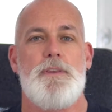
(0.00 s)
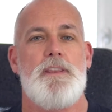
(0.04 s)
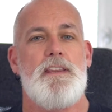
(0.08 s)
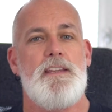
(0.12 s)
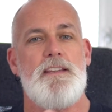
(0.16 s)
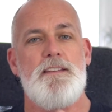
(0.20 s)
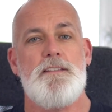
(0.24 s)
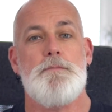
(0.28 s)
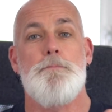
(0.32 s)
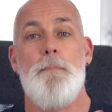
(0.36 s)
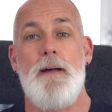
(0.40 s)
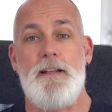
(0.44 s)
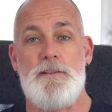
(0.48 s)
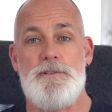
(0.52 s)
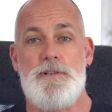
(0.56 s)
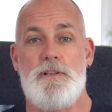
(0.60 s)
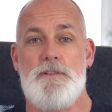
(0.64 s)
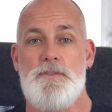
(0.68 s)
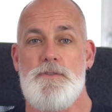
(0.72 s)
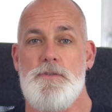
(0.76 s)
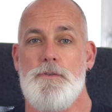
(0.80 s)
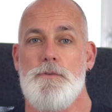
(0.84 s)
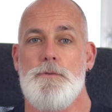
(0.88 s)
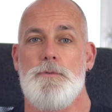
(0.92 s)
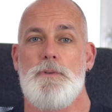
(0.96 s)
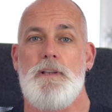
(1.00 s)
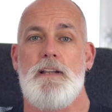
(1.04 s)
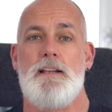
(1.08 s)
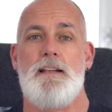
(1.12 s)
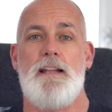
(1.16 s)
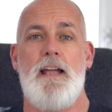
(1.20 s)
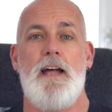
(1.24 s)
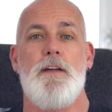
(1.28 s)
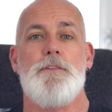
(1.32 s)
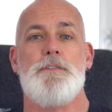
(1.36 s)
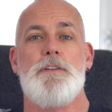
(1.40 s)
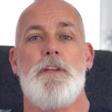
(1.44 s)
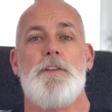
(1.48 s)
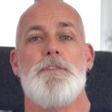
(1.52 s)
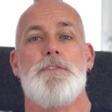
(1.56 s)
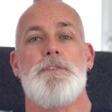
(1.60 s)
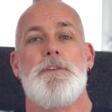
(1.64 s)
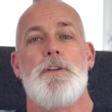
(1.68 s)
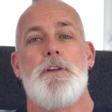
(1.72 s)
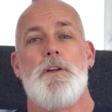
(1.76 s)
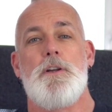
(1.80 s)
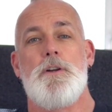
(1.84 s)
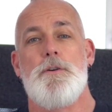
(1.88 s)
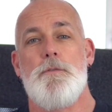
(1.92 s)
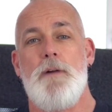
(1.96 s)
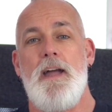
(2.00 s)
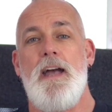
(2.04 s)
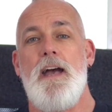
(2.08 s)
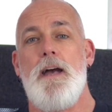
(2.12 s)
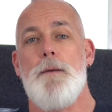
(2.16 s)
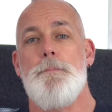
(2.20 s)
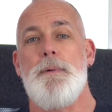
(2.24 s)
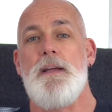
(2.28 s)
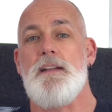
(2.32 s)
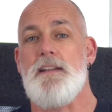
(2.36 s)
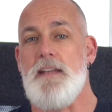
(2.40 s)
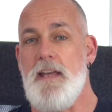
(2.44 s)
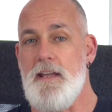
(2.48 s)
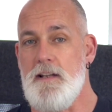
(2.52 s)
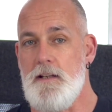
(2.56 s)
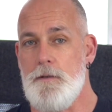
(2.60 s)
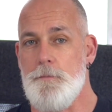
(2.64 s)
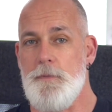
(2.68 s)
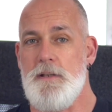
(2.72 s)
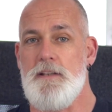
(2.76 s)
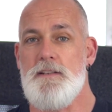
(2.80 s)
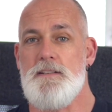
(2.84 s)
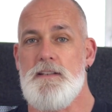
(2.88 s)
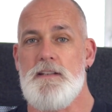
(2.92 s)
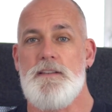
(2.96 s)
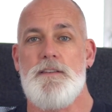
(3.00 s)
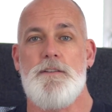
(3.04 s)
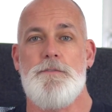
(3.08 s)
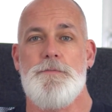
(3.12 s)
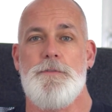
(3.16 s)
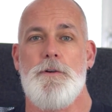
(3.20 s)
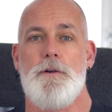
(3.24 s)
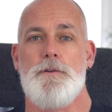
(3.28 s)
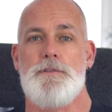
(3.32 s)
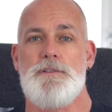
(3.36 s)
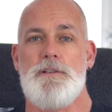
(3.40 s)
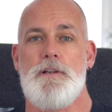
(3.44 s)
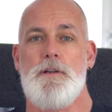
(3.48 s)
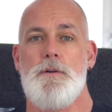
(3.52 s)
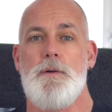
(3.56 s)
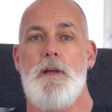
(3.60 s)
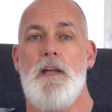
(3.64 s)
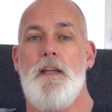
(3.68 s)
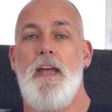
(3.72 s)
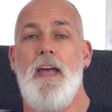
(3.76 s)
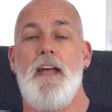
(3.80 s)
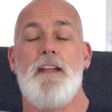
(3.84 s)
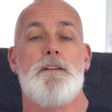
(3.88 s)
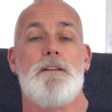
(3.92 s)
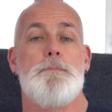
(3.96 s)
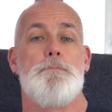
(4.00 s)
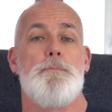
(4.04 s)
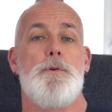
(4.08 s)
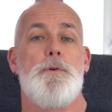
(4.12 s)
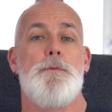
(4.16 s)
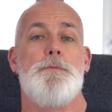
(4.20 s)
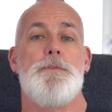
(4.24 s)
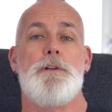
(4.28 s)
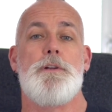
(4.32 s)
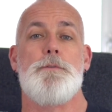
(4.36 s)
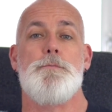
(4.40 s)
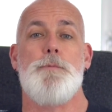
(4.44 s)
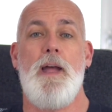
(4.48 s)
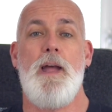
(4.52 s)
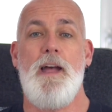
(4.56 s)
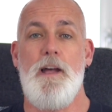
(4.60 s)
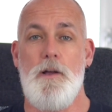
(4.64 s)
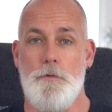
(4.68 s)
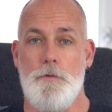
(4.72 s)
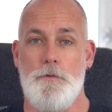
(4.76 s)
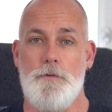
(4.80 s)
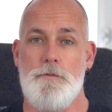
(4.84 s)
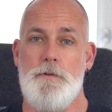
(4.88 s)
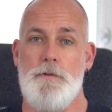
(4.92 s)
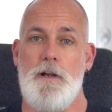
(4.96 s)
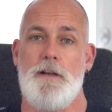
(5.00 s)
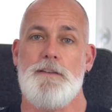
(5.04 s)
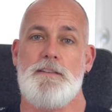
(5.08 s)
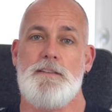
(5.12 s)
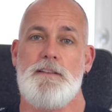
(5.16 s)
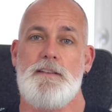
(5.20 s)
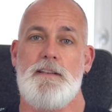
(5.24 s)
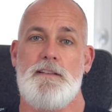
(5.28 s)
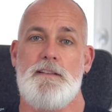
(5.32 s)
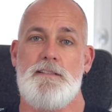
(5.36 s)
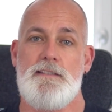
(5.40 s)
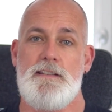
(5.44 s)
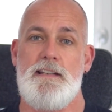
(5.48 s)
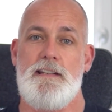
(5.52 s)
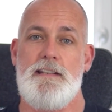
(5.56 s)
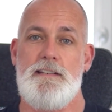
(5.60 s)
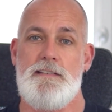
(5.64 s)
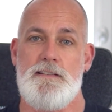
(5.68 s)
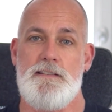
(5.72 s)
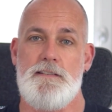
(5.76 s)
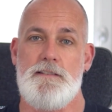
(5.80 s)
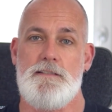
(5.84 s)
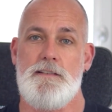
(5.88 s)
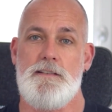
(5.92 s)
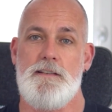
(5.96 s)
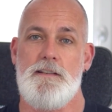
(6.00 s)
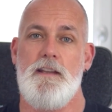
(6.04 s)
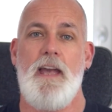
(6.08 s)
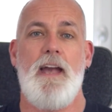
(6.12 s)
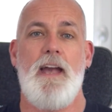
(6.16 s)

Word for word: This magic tool allows us to grab an element in the photo and move it around rather than delete it.